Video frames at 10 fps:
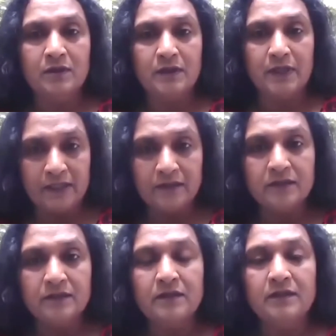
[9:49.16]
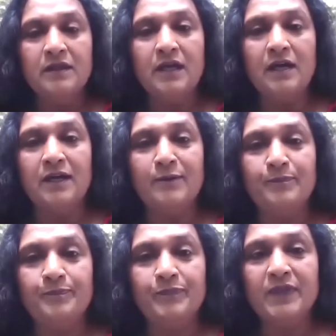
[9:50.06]
right mm,
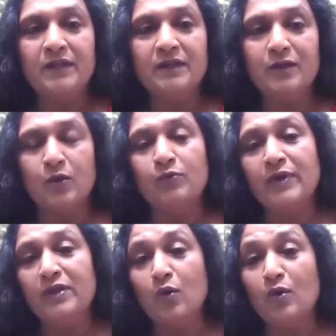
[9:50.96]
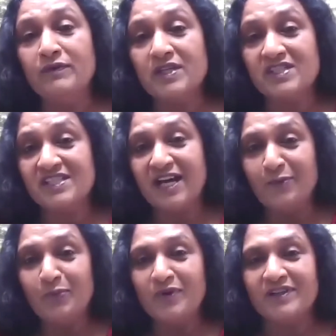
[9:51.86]
okay. you know when ovaries stop
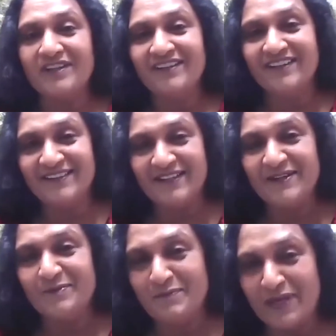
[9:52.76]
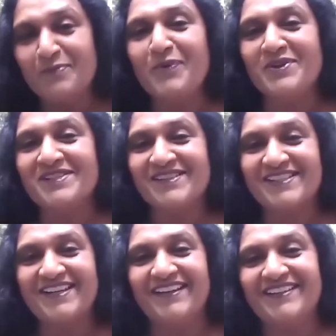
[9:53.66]
working in the menopausal
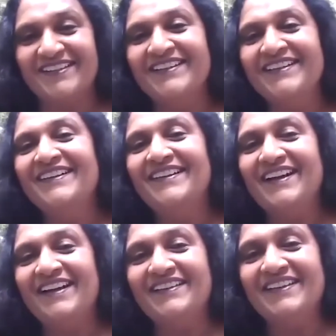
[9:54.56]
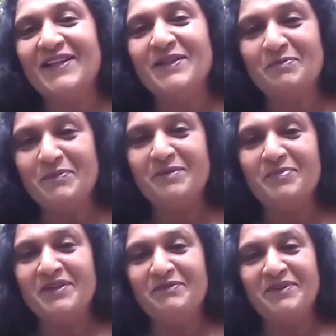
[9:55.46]
state and yeah. then
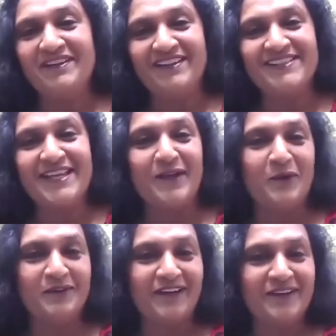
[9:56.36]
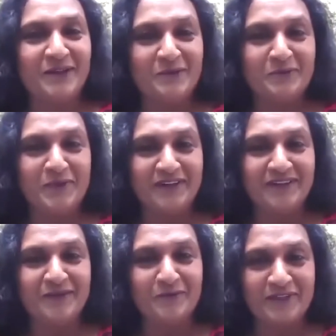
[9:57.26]
maybe we can say okay we,
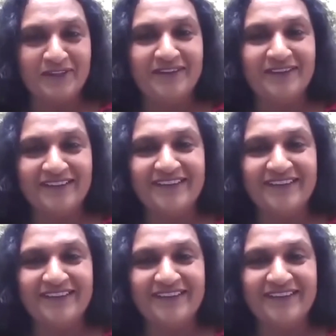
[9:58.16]
we